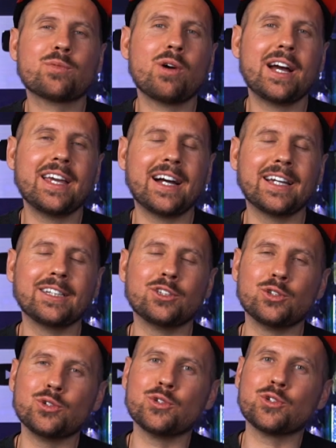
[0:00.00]
why I
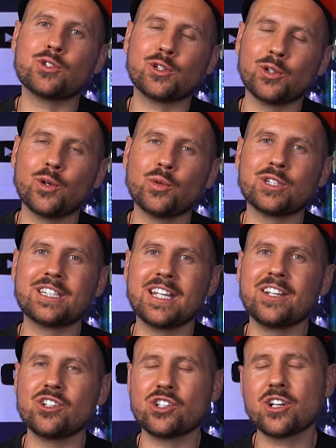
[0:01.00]
do slow,
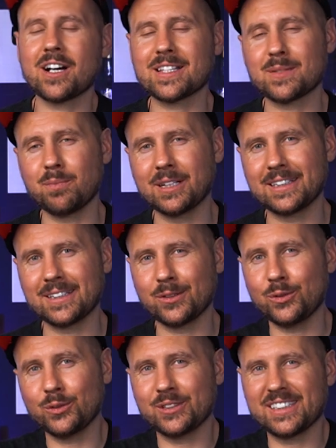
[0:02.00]
steady shots, but
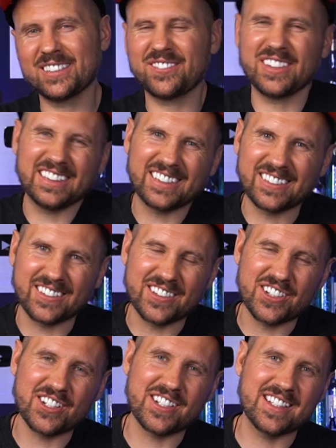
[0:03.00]
all the fancy
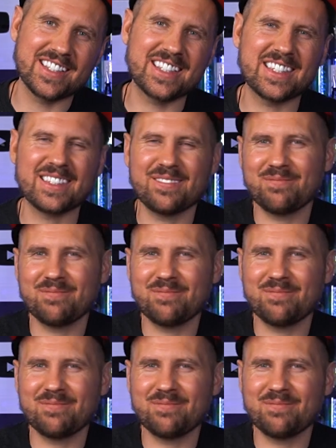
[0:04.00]
transitions,